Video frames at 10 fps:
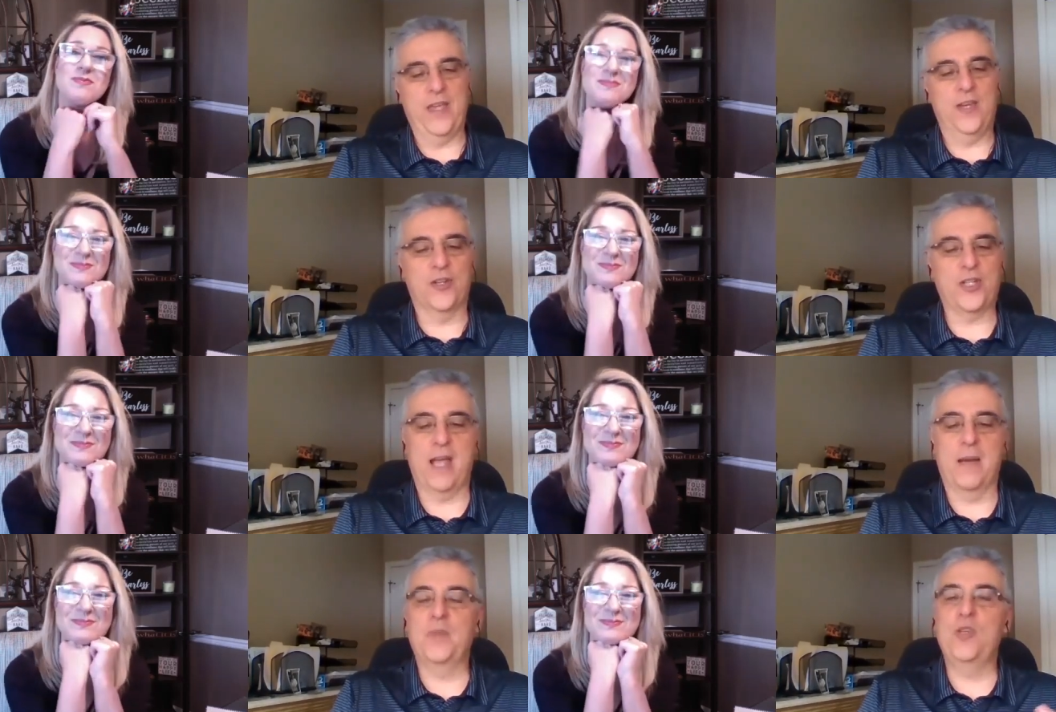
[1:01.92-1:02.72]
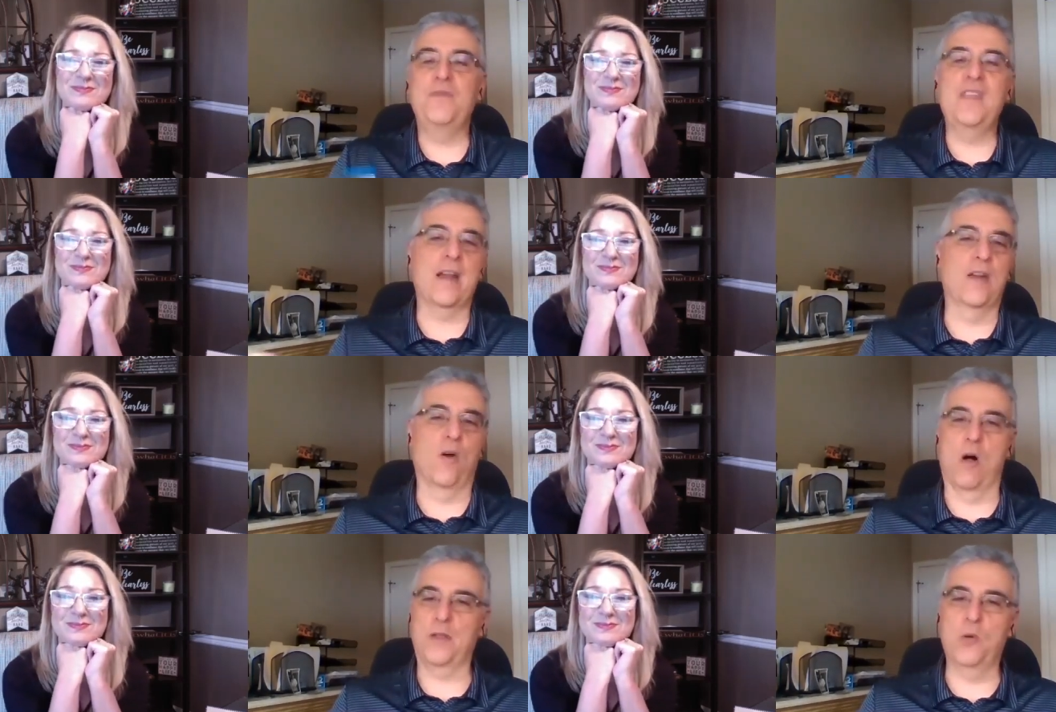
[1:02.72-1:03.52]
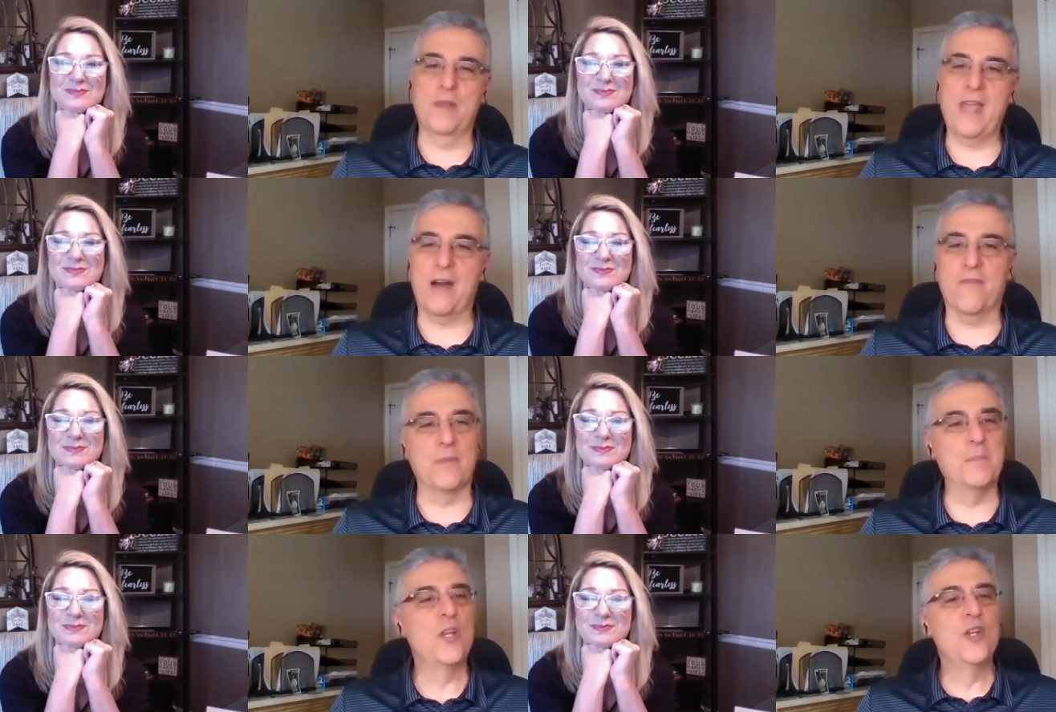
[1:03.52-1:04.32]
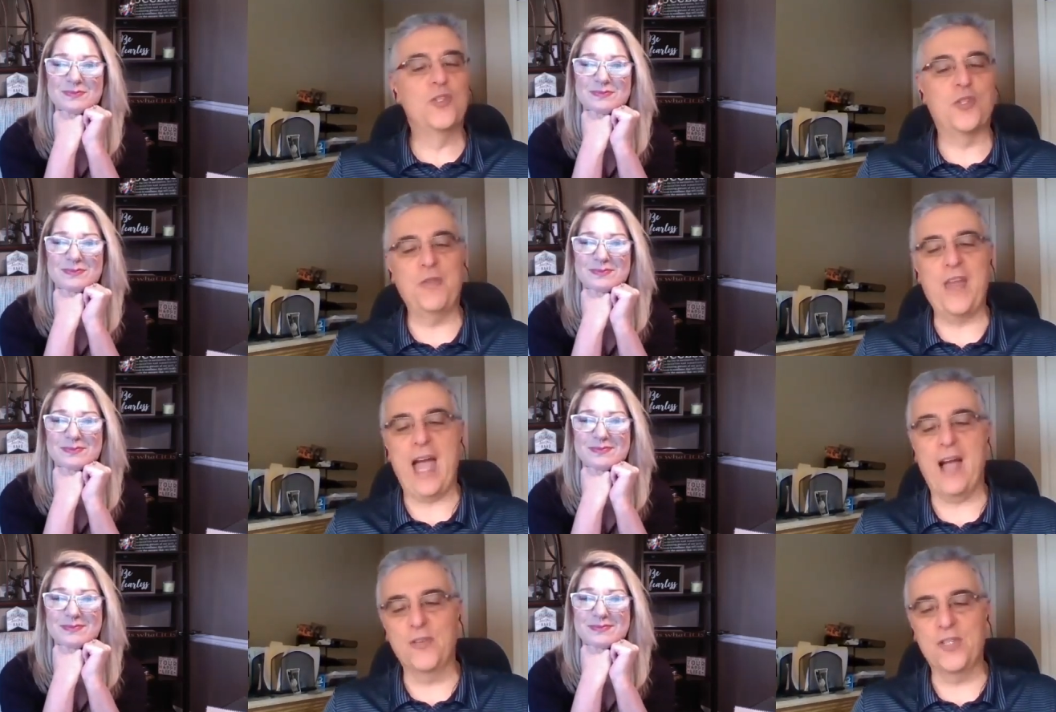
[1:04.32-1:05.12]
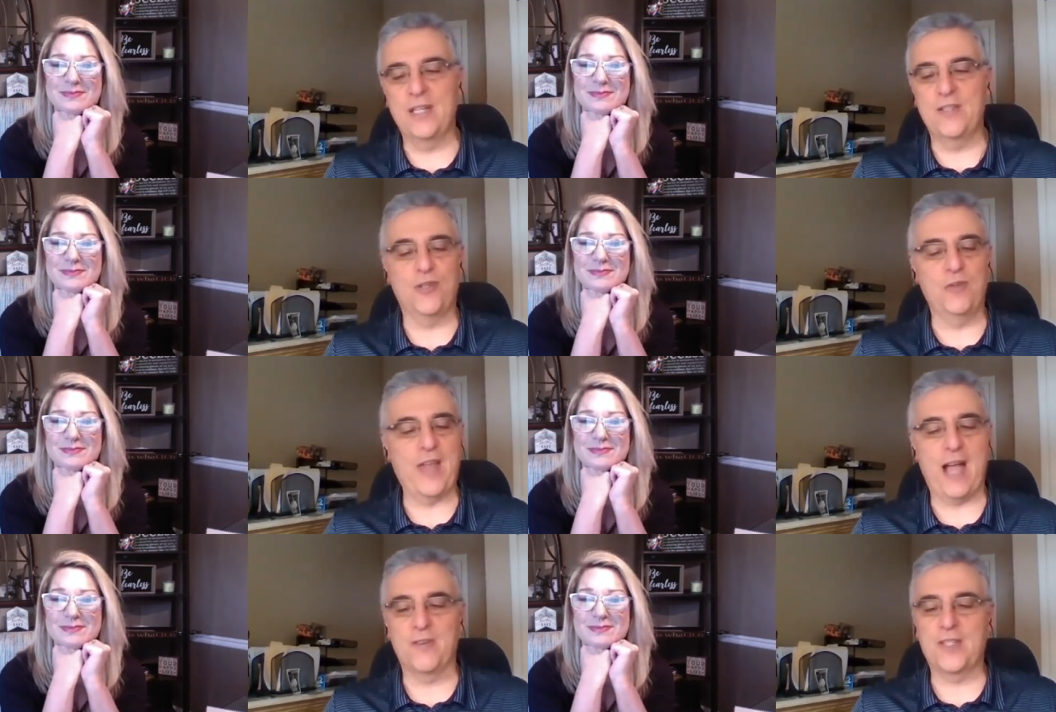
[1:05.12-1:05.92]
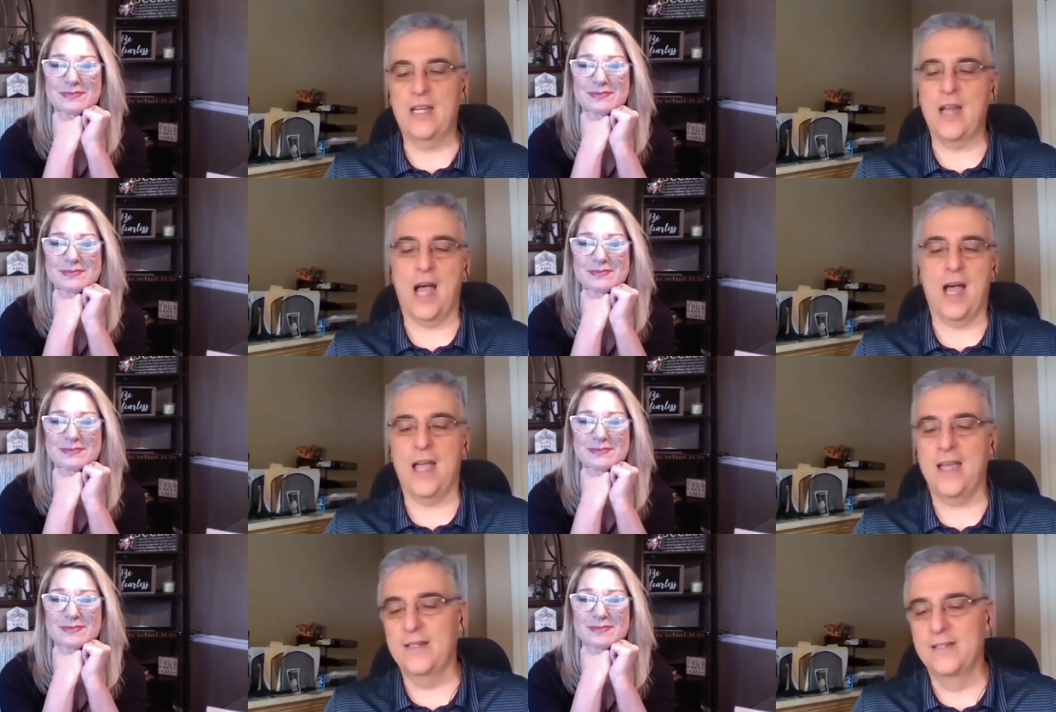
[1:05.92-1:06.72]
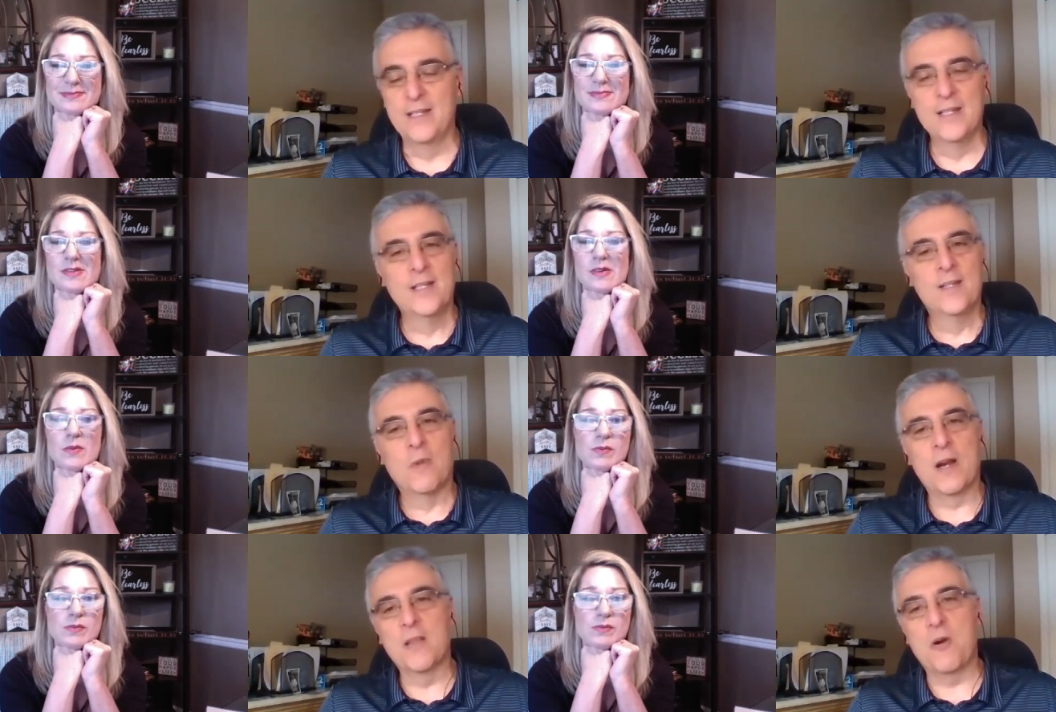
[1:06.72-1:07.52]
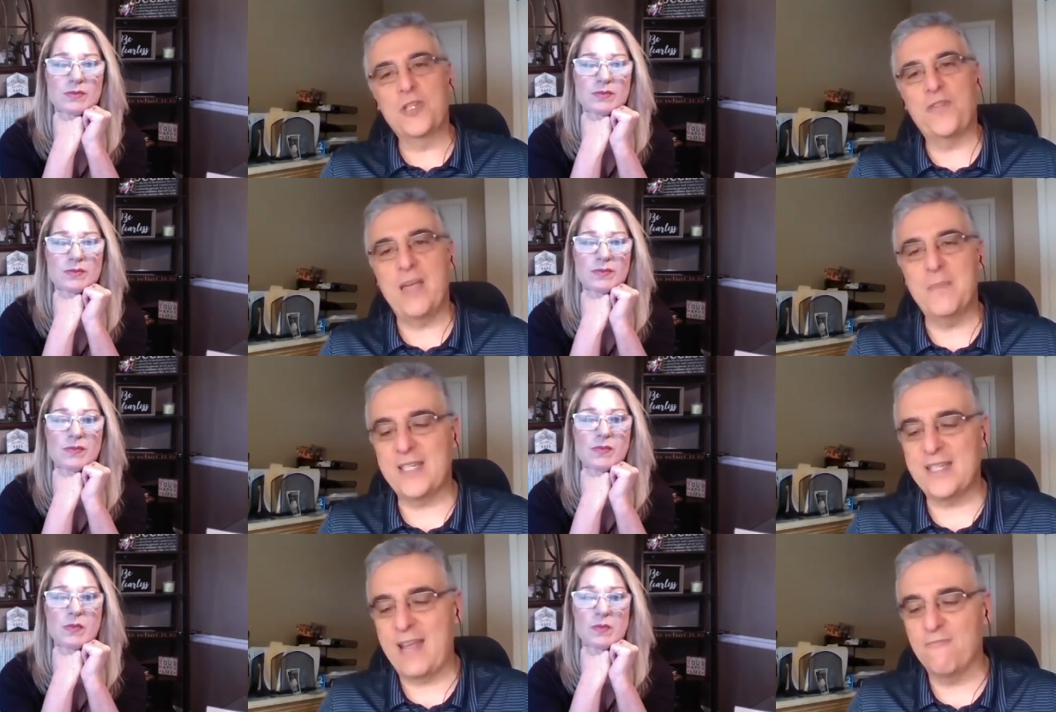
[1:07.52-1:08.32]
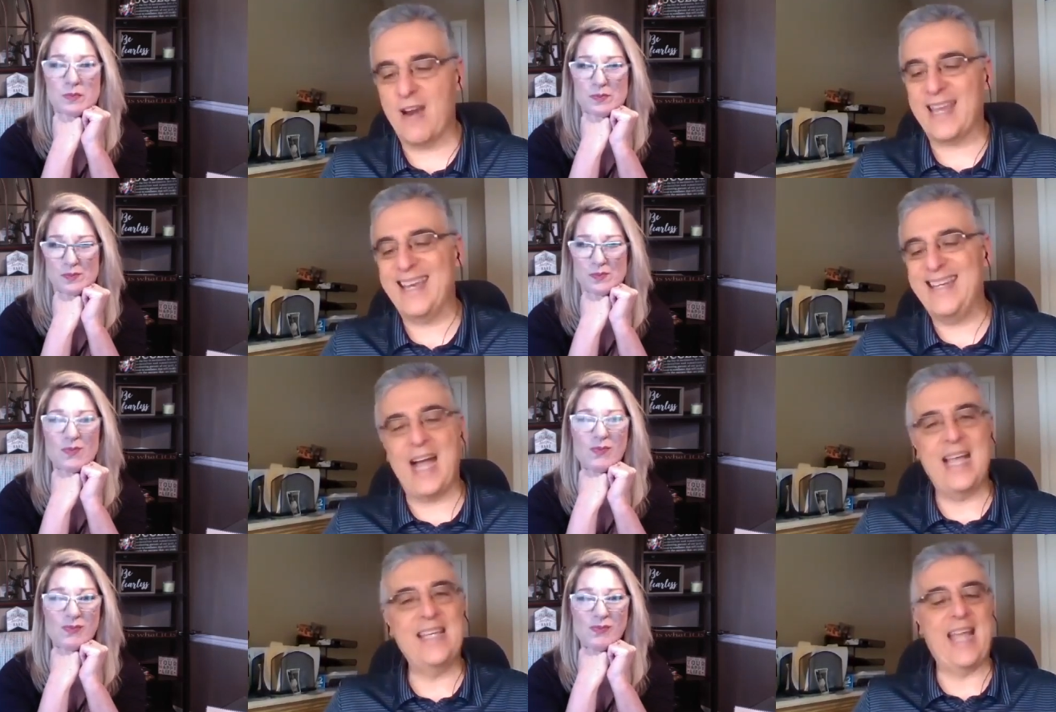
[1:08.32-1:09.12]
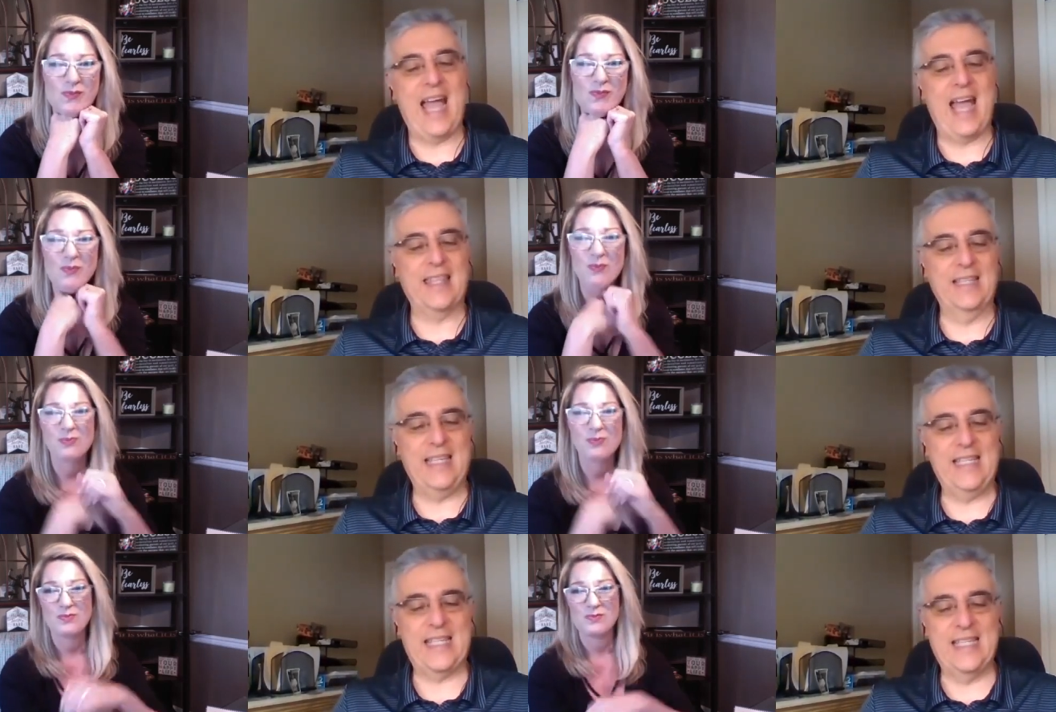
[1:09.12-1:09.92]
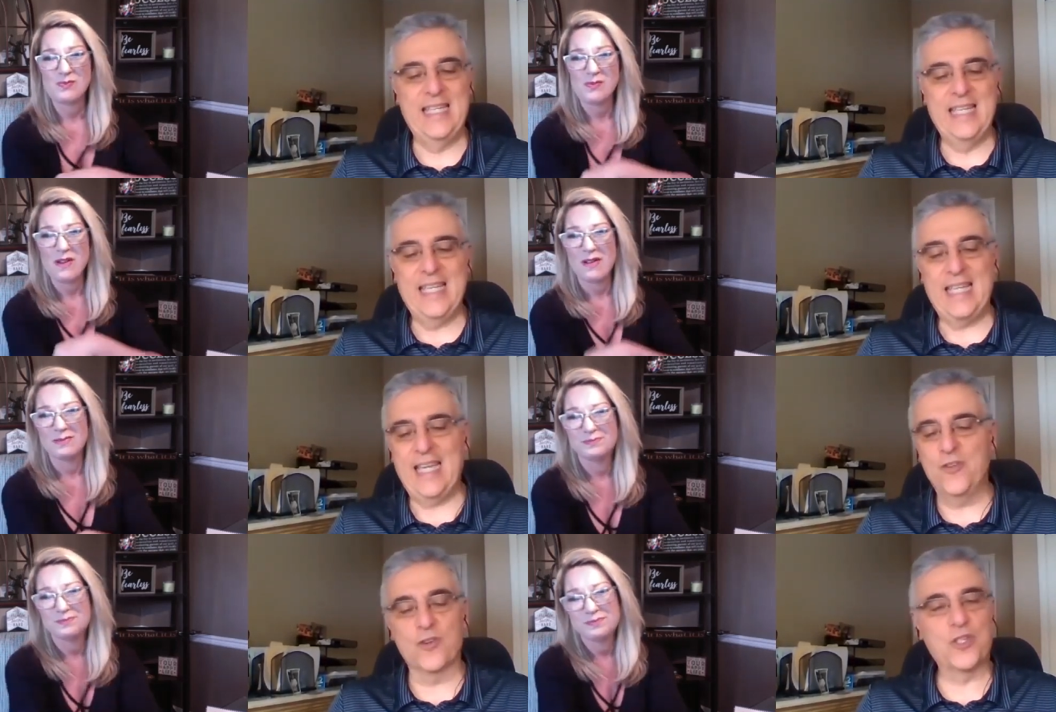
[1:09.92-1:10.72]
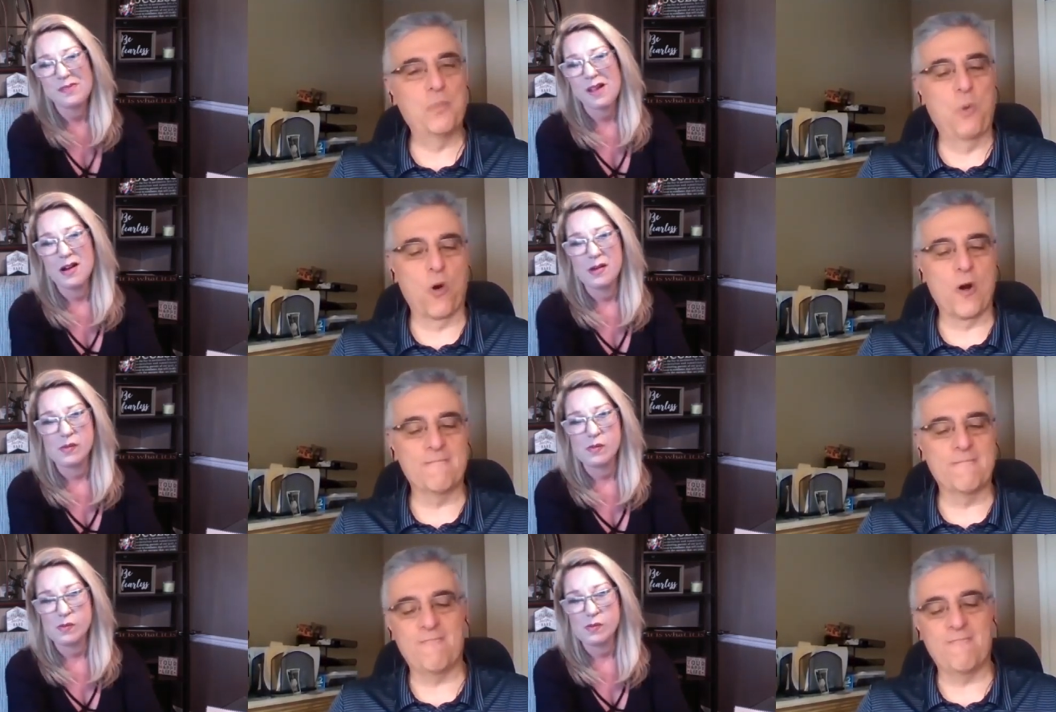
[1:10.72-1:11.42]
Speaker 1: figure champ. You've done it all. You were there from 2000 and 2009, one of the most famous and recognized athletes in your sport.